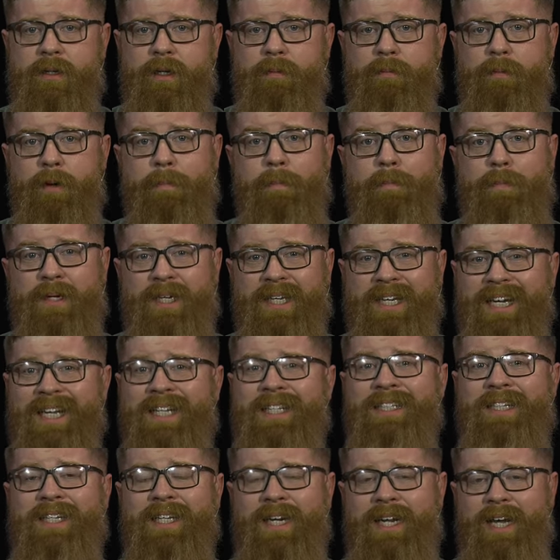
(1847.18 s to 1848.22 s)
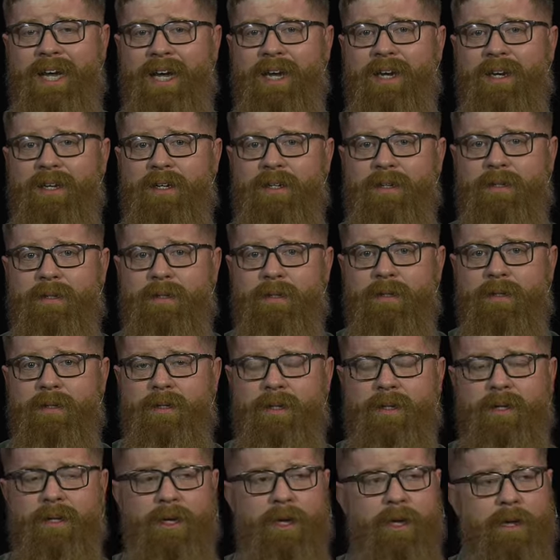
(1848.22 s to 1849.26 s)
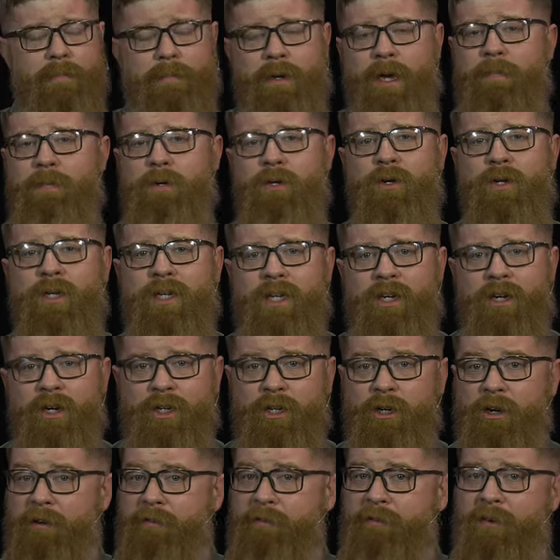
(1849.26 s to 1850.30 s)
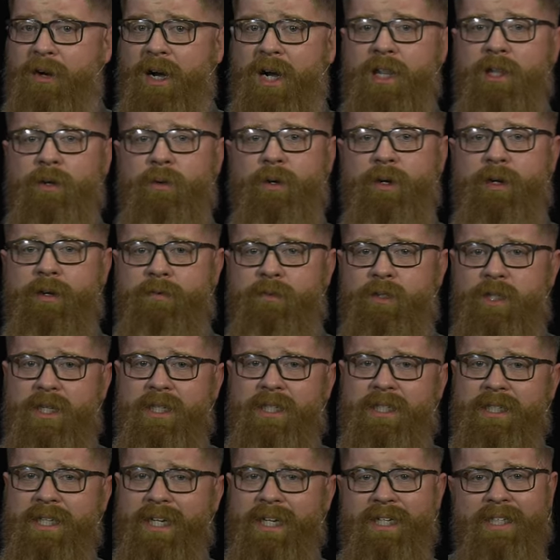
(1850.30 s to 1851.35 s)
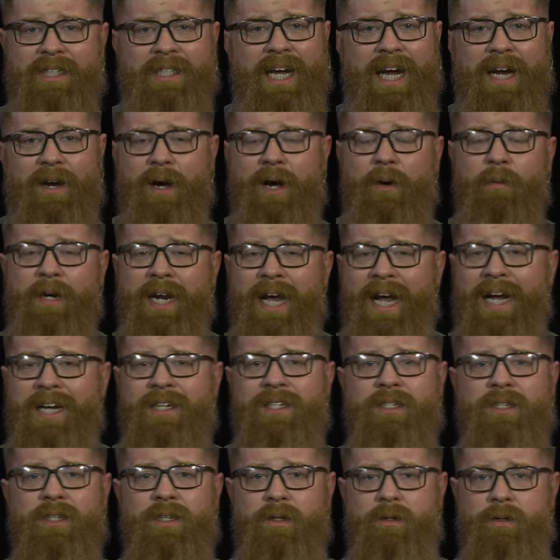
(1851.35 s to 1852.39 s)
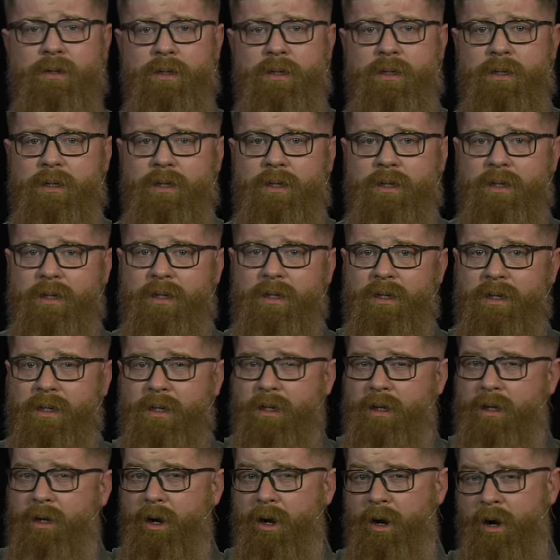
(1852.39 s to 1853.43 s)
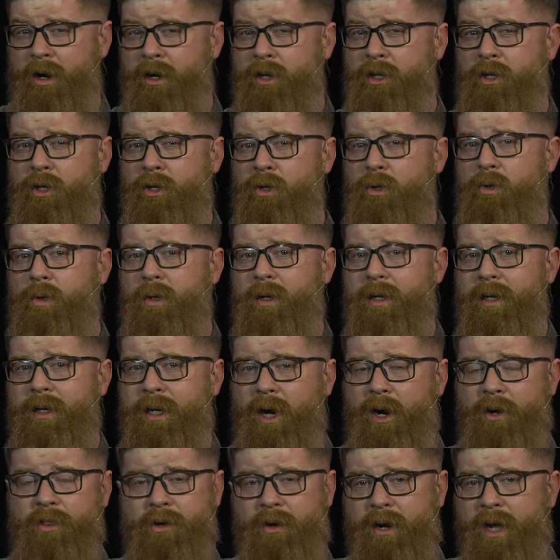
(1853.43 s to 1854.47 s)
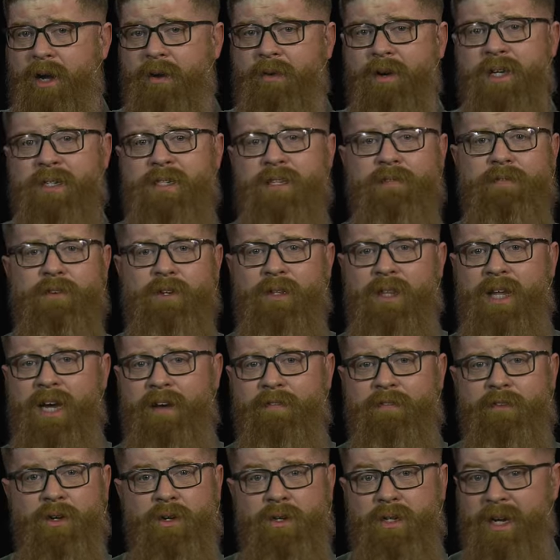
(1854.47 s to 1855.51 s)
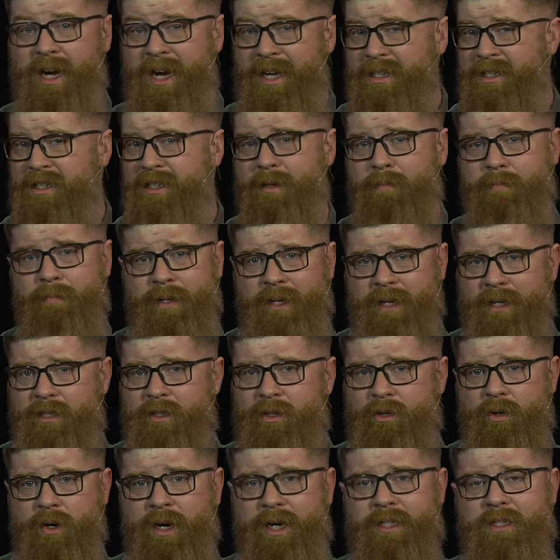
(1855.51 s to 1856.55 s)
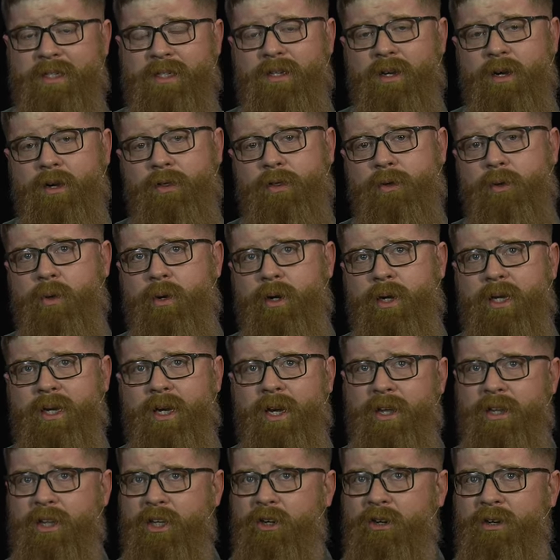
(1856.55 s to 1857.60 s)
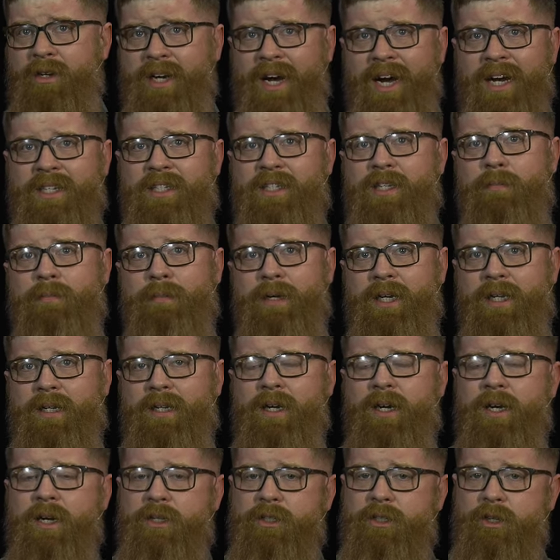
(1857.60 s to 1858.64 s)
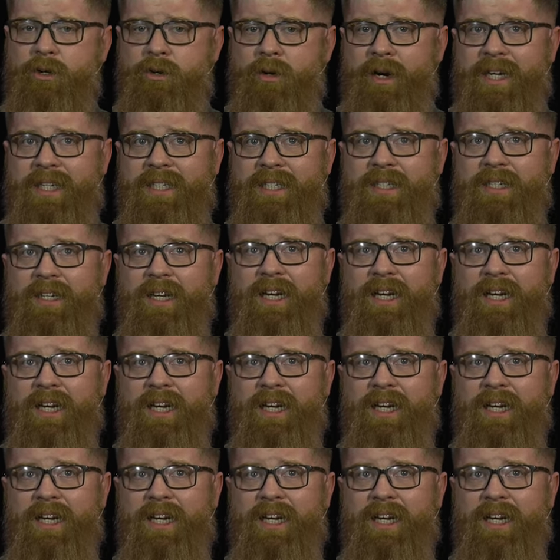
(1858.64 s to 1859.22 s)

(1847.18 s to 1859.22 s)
but begin today. And maybe you're here and you're a follower of Jesus. I just I would ask you, are you are there areas of your life you're not submitted to Christ's authority? That you're not submitted to Christ's